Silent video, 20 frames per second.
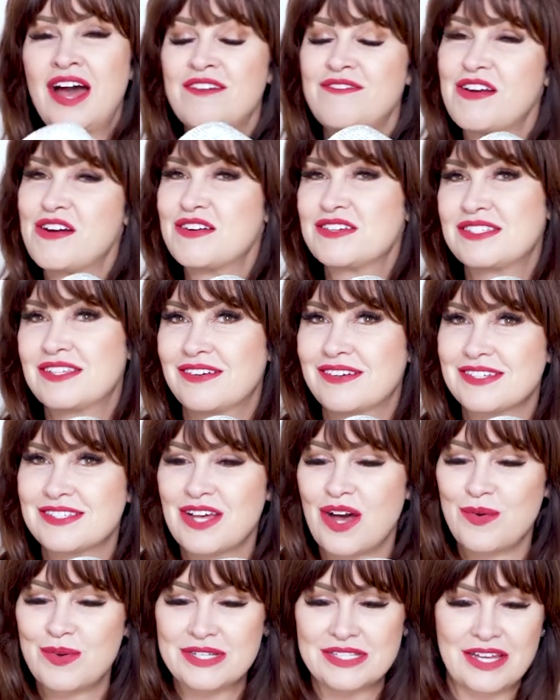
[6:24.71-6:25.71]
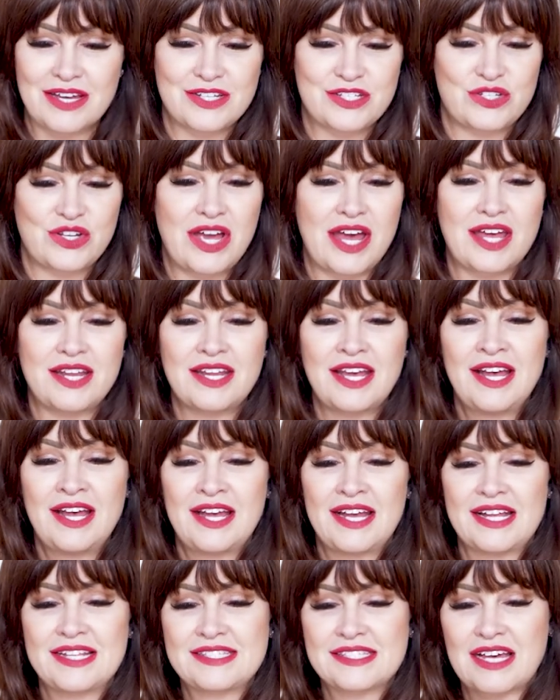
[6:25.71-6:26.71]
Farrisilk is always on trend.
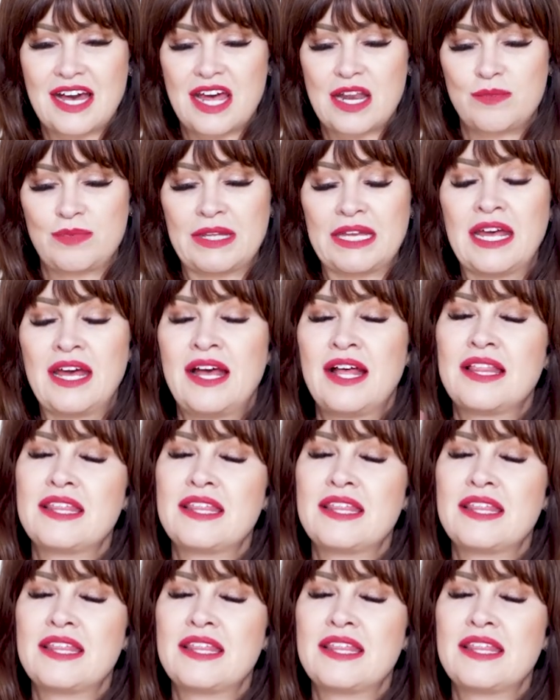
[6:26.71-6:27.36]
It's got a pleat.